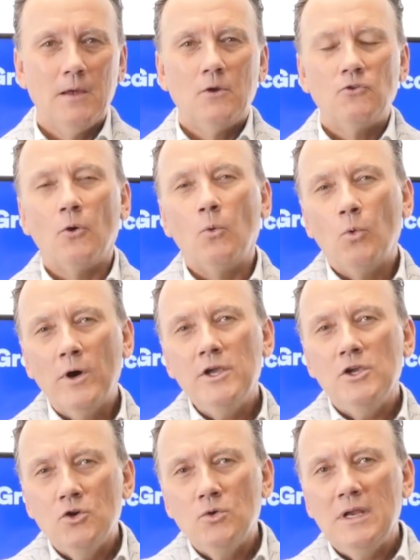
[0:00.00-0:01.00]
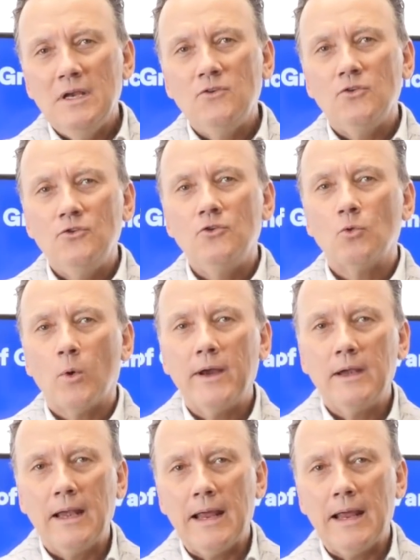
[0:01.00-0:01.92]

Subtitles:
So what you need to do right